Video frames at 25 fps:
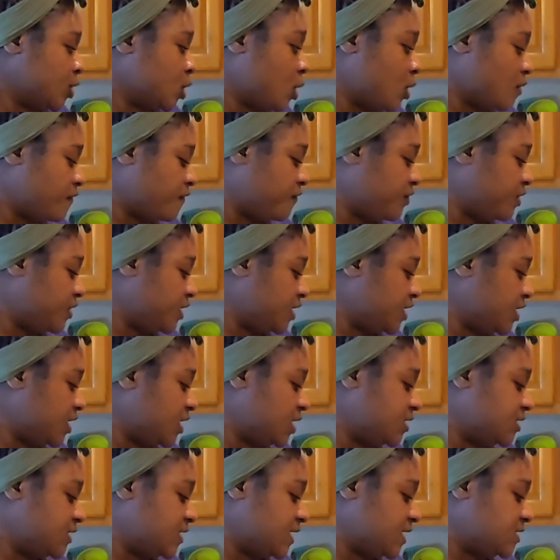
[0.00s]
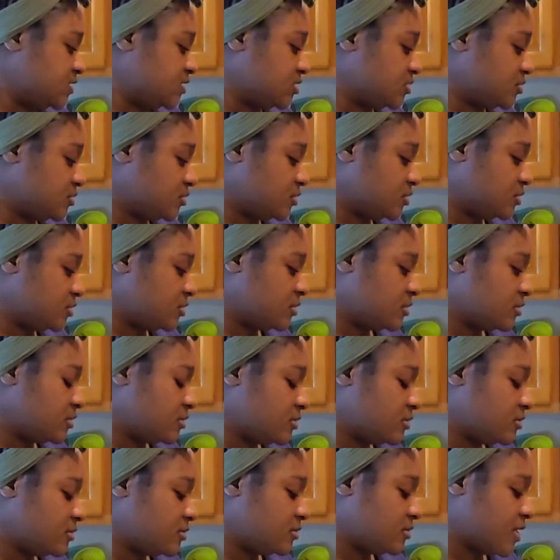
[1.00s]
hopefully it tastes good.
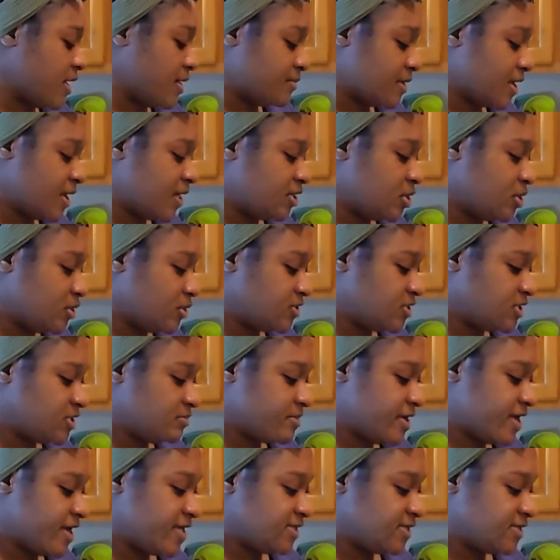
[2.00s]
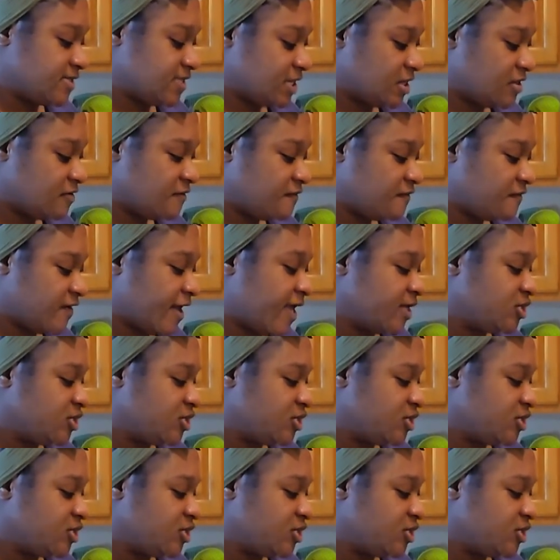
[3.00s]
I'm not doubting myself.